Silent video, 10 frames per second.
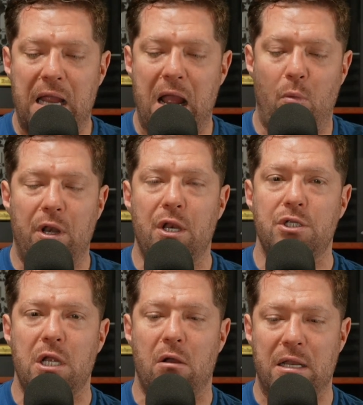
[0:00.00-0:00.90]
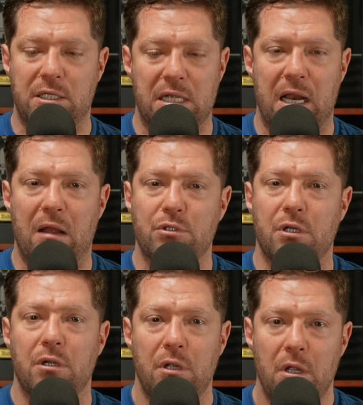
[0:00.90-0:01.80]
day I went into jail, I decided I was
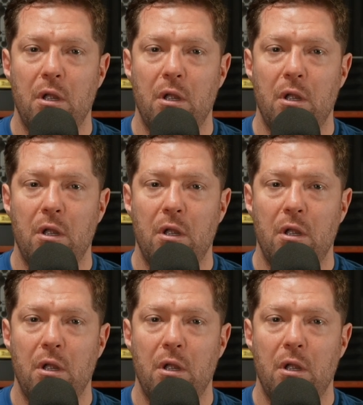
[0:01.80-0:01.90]
going to